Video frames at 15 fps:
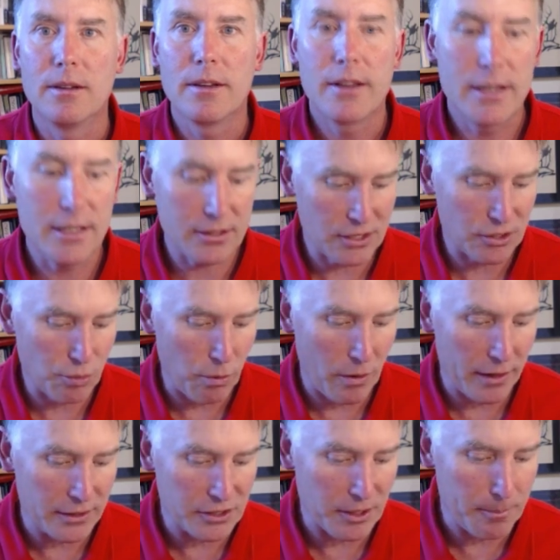This is
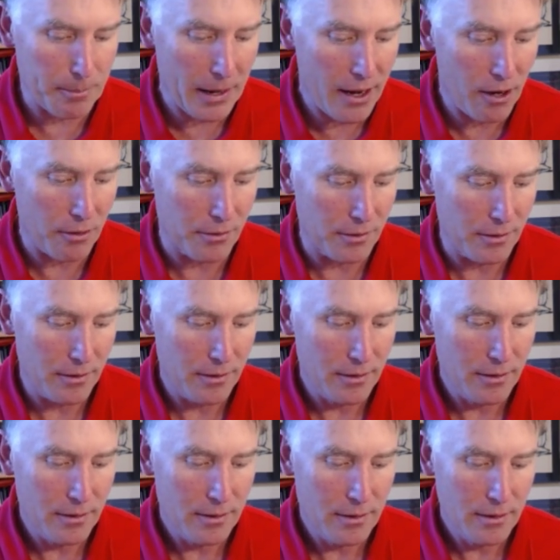what it's about.
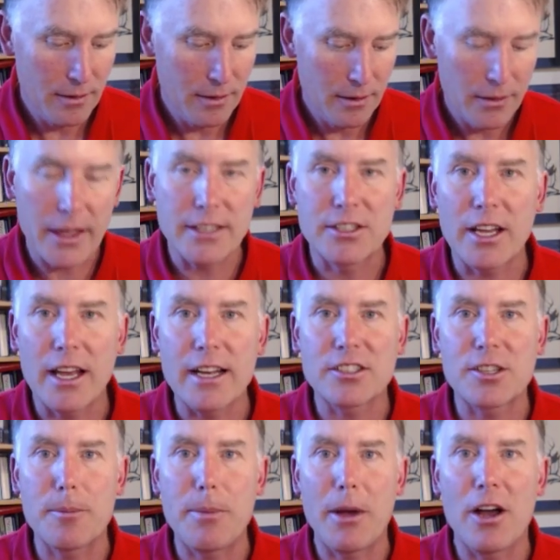They said
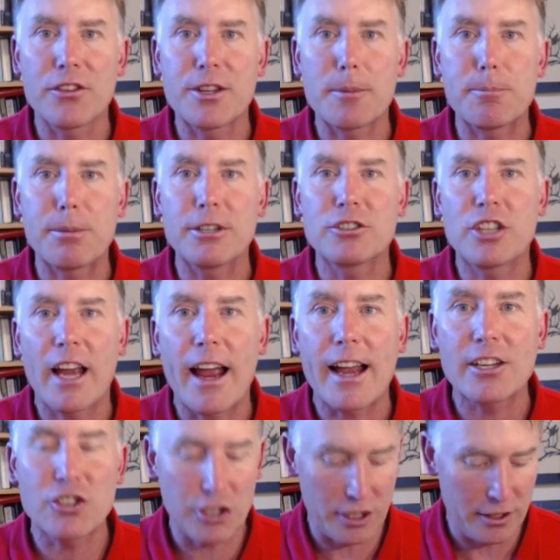it's about the
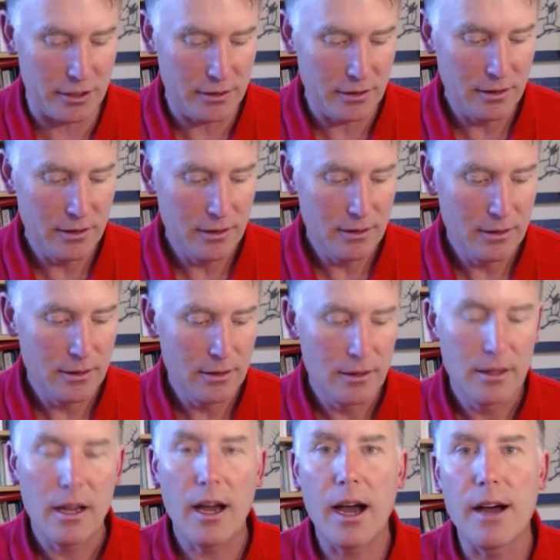protection
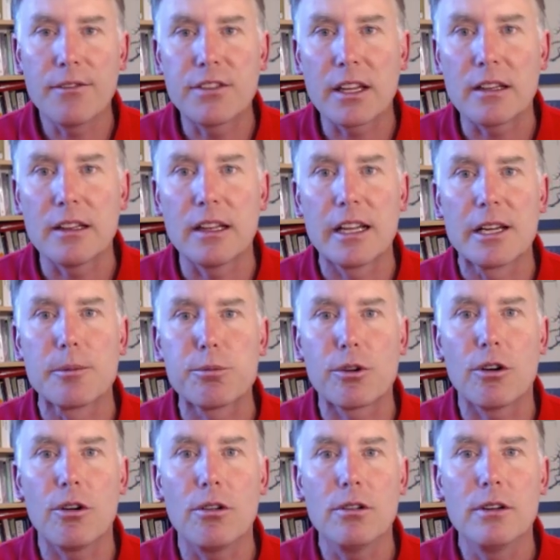of the
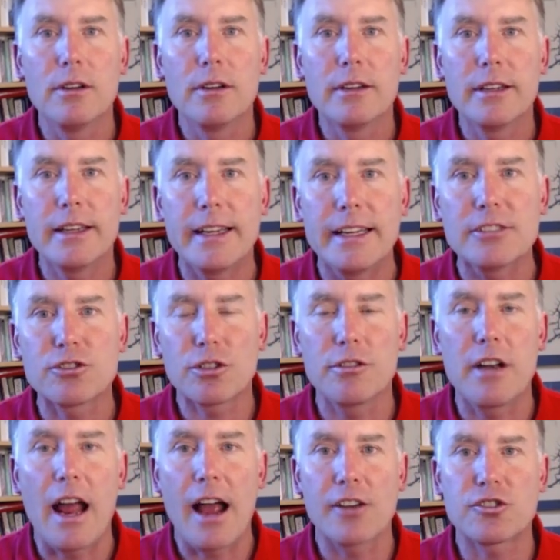liberal
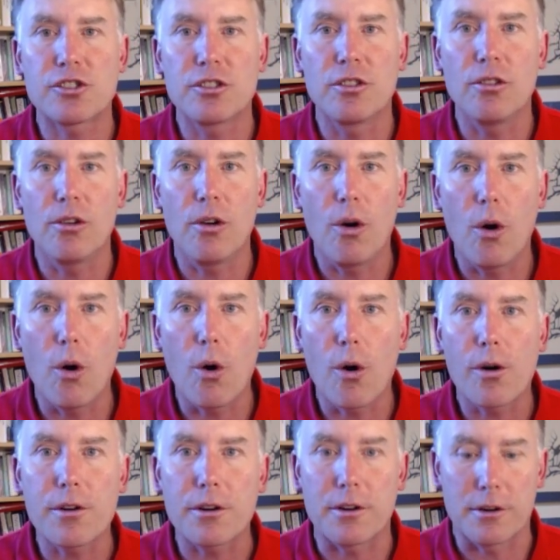international
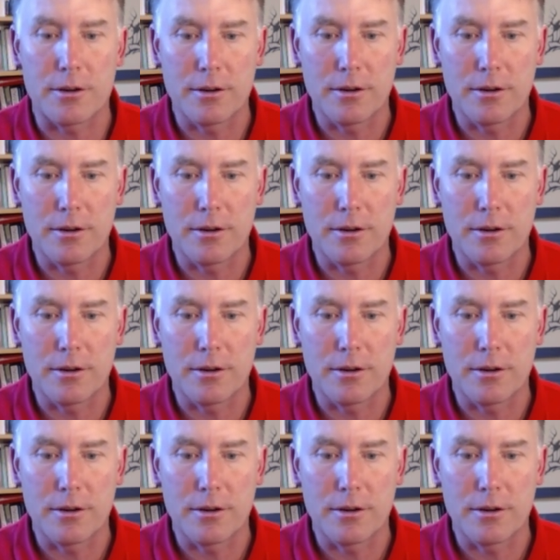order.